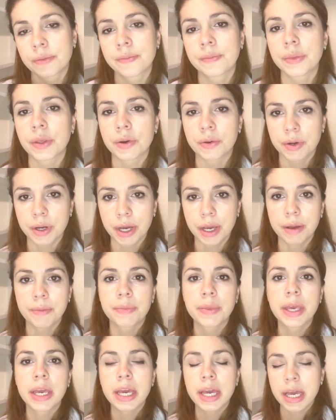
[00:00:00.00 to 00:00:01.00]
Okay,
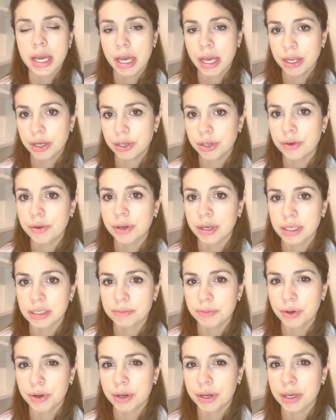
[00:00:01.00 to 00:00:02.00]
and you're
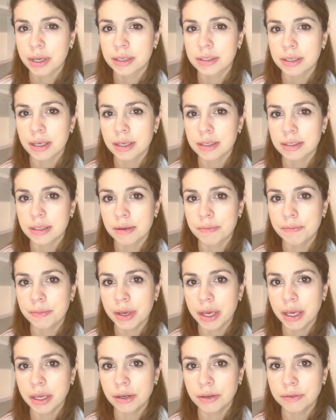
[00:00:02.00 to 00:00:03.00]
experiencing some
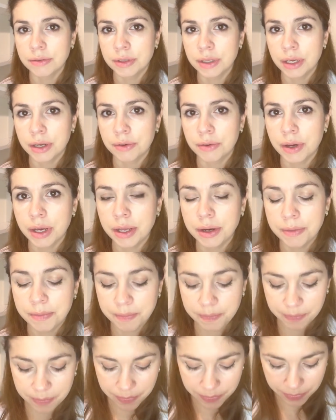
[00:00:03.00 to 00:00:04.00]
pain over there, right?
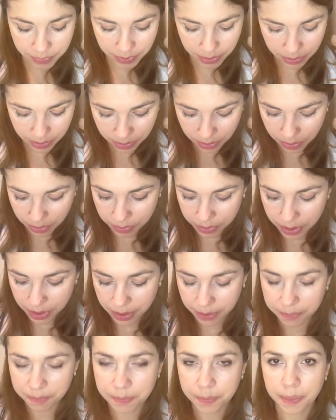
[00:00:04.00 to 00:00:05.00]
Okay.
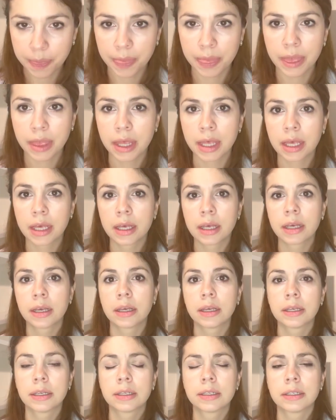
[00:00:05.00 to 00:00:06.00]

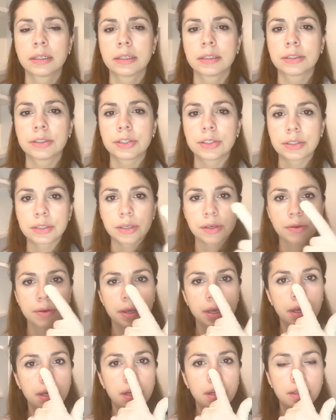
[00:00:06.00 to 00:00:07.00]
Just go
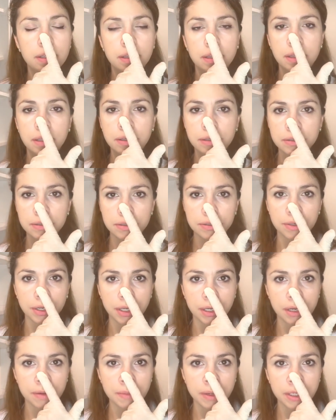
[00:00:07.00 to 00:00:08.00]
ahead, look straight
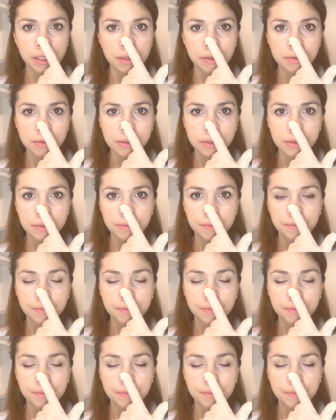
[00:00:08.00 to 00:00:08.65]
at my nose.